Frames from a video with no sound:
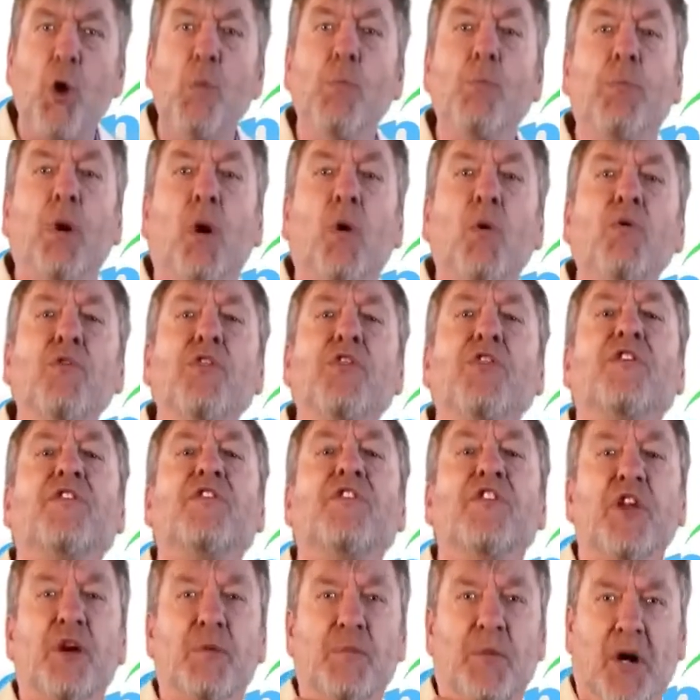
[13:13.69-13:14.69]
Both
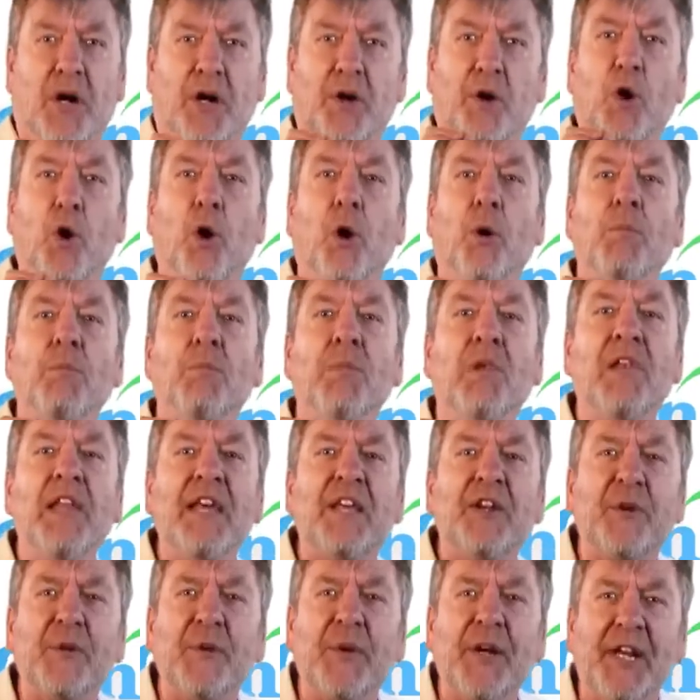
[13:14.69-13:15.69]
of them are
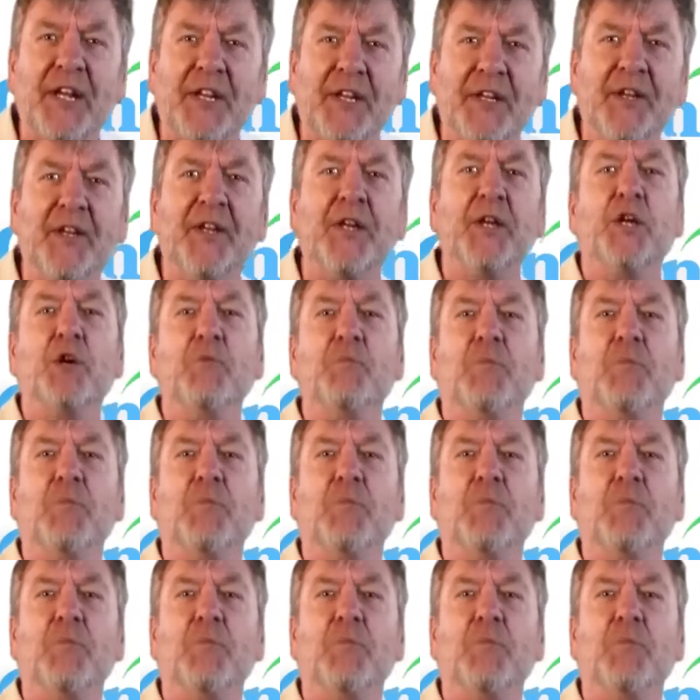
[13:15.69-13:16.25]
obliterated